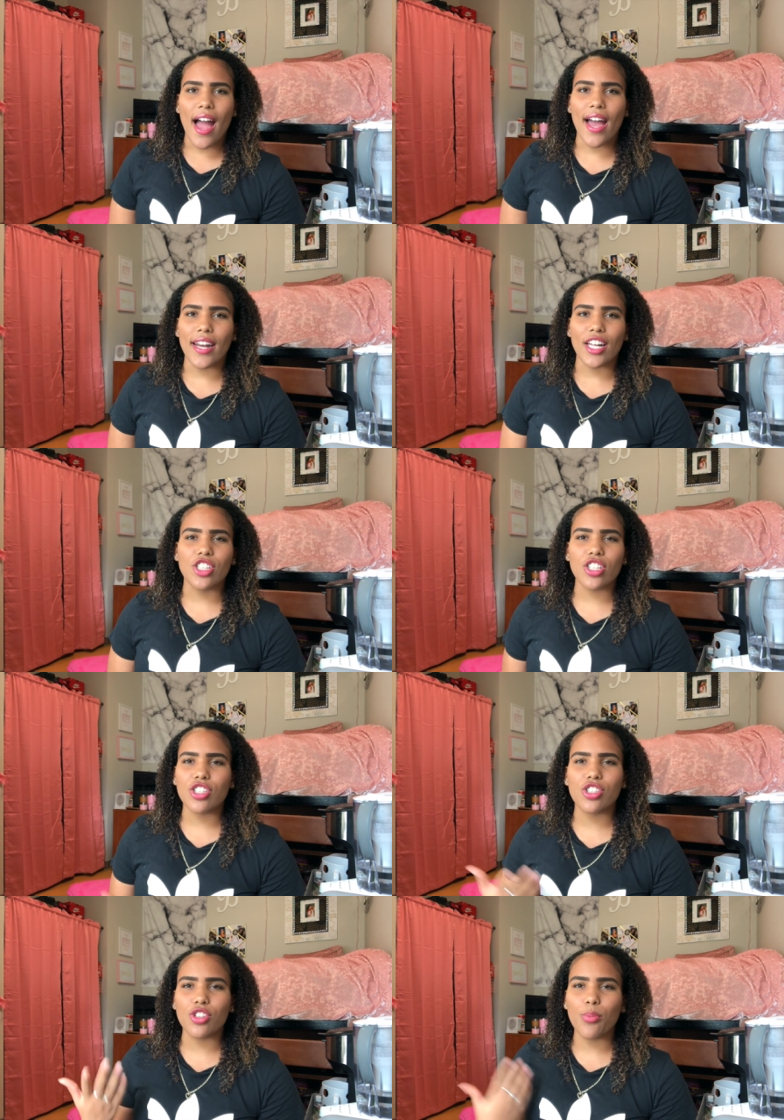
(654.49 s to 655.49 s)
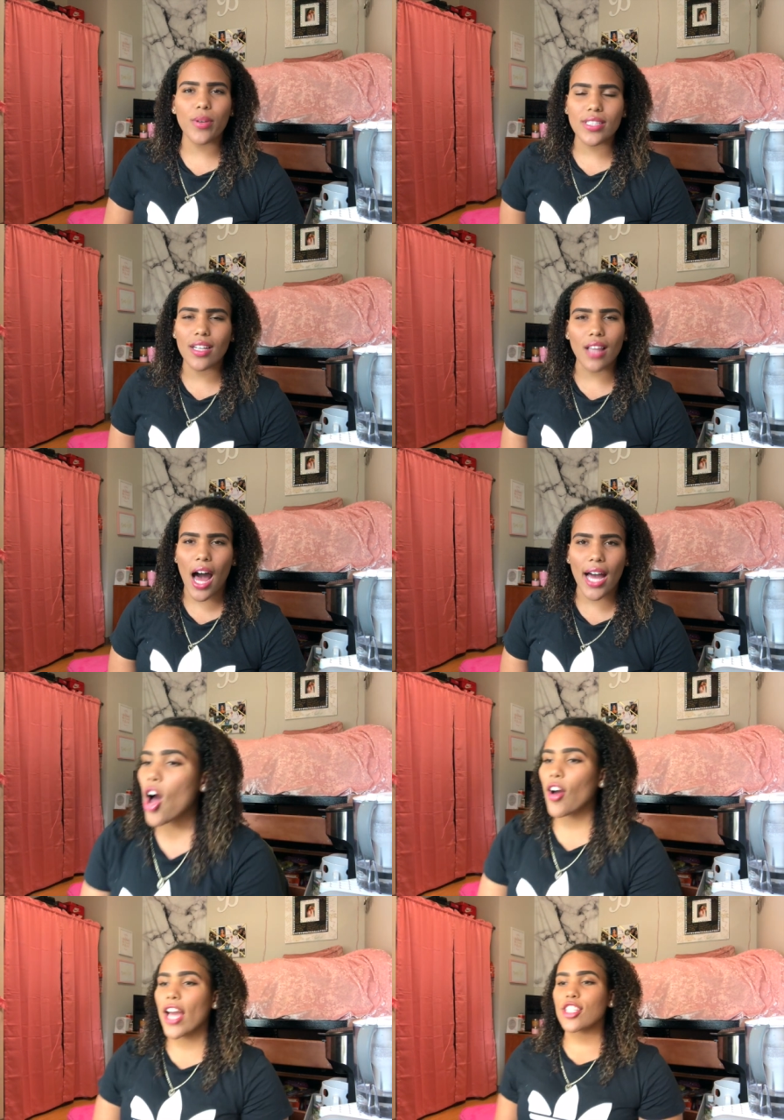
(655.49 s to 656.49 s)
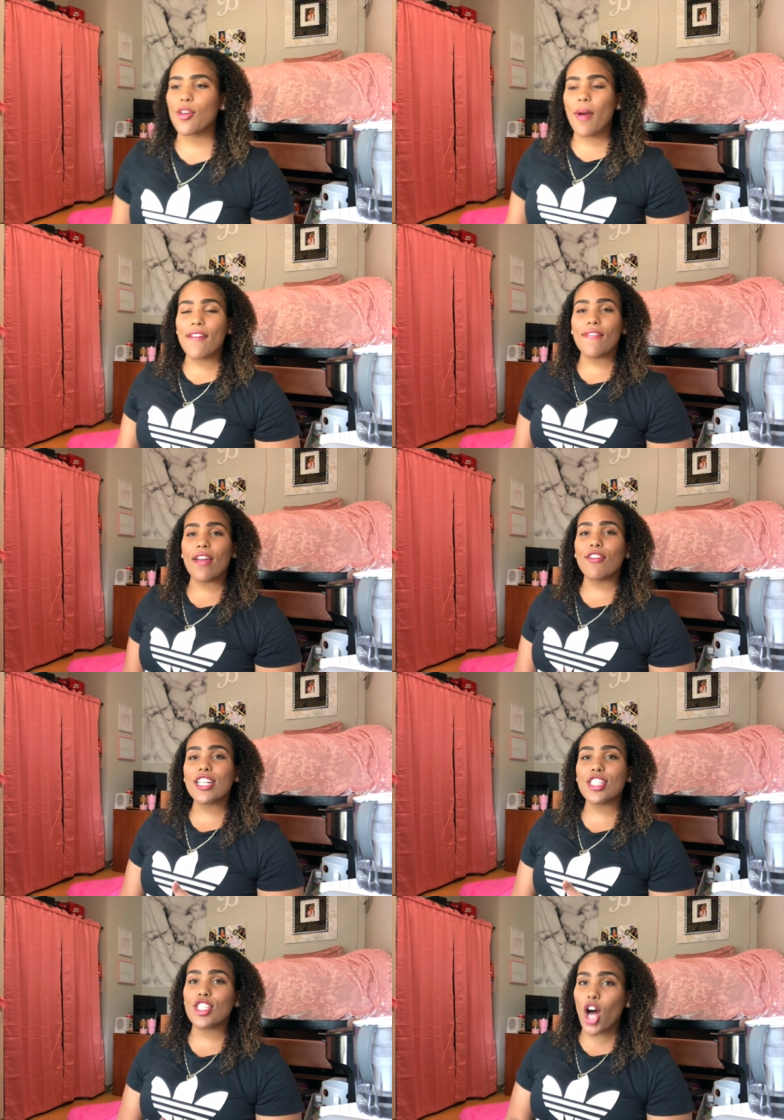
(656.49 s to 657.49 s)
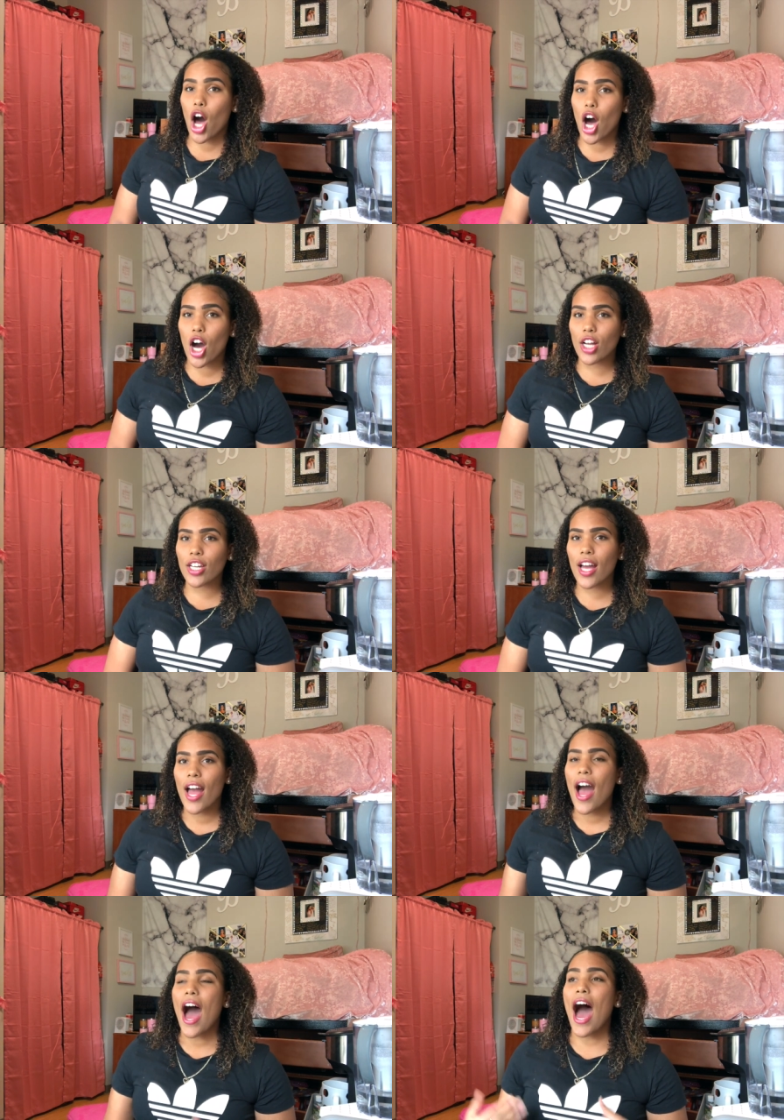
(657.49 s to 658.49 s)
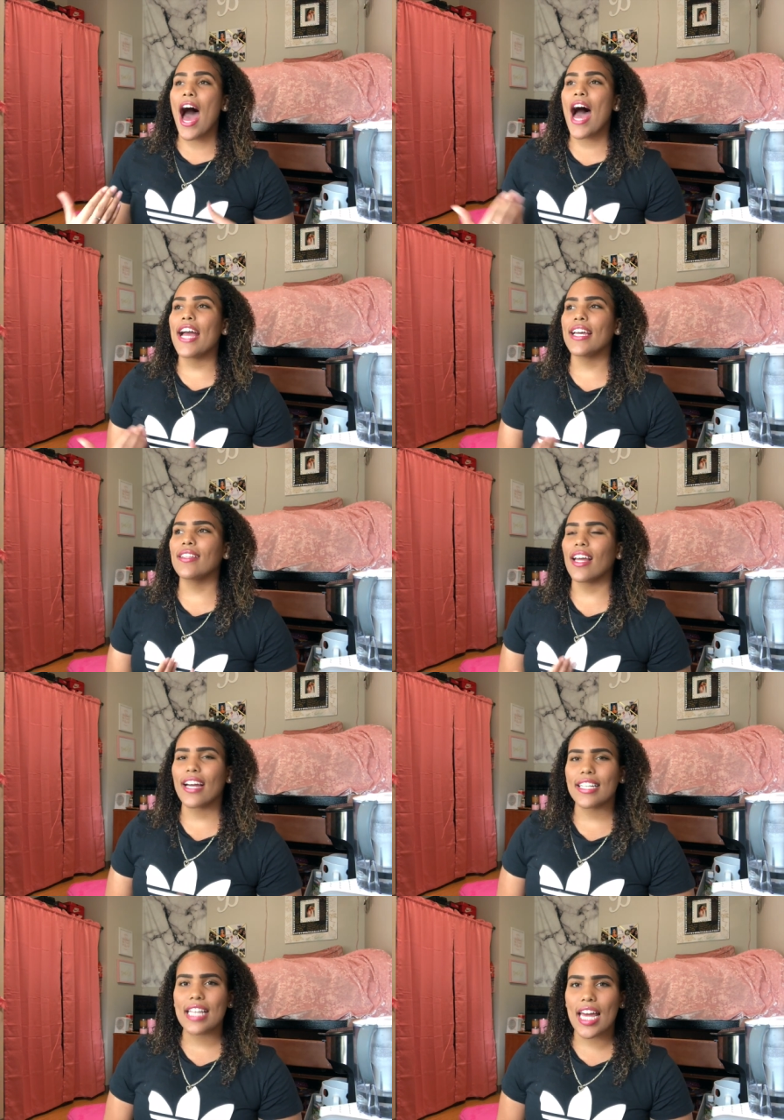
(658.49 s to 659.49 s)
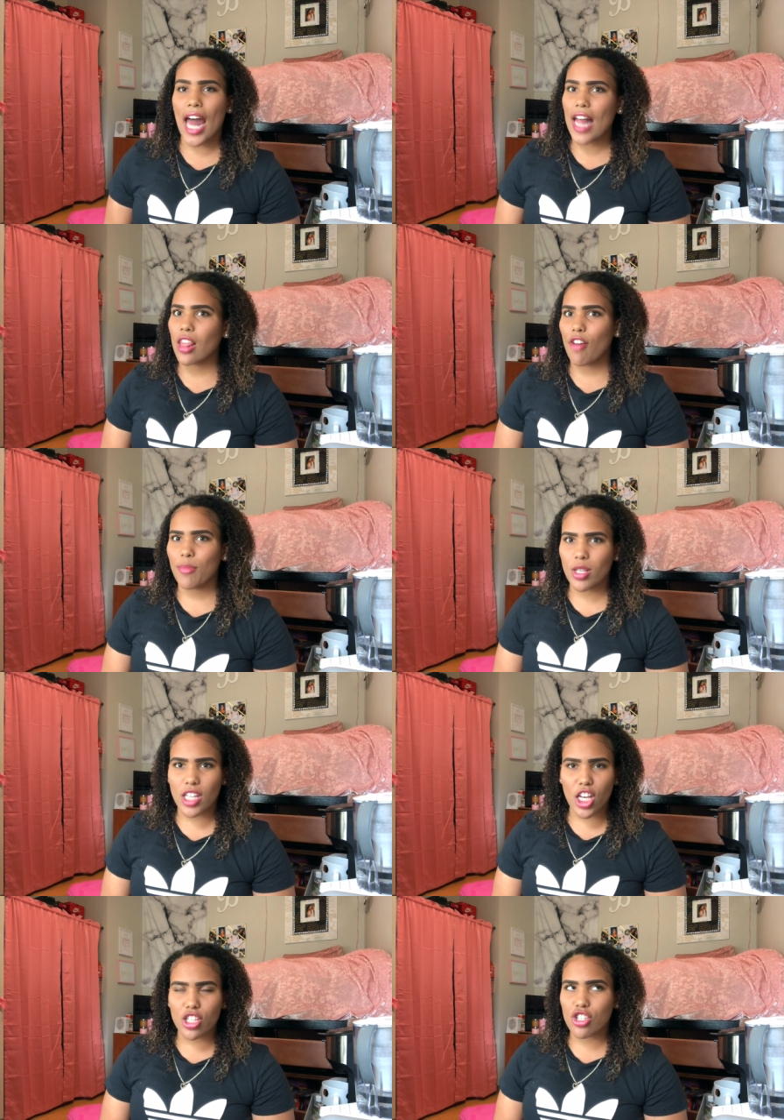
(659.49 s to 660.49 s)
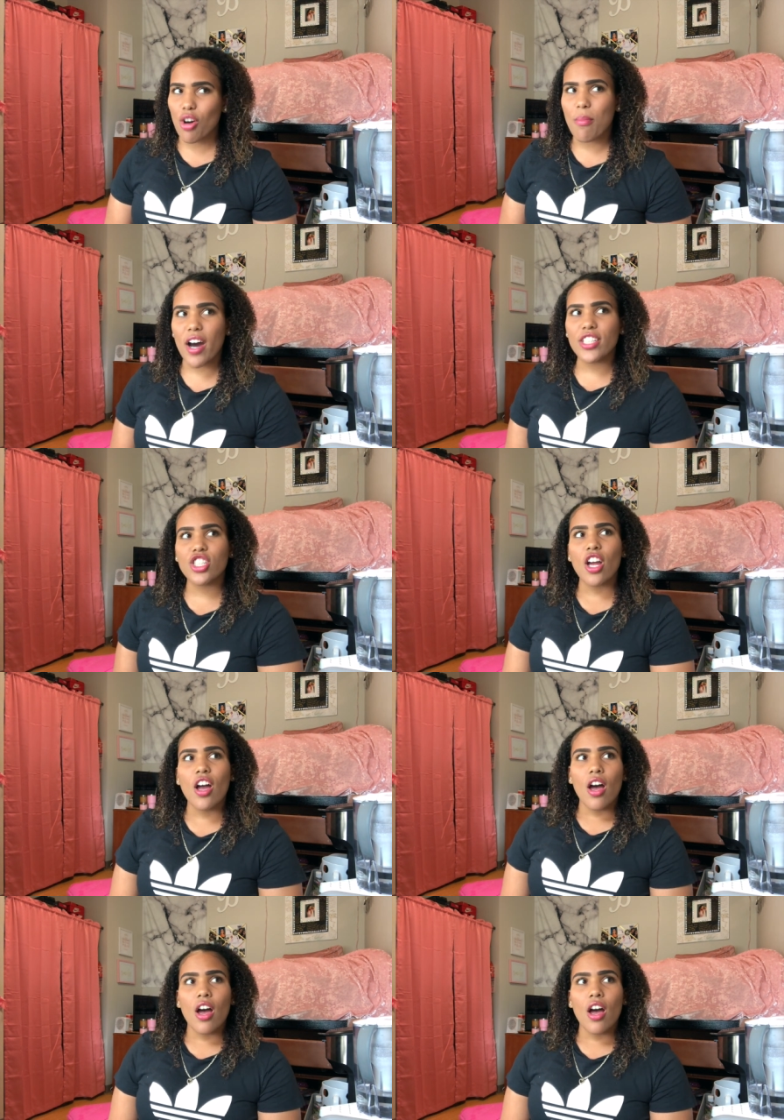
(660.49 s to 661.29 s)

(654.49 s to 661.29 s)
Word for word: and it's just stupid to lie. Okay, so my favorite song, I, like I said, I love music so much.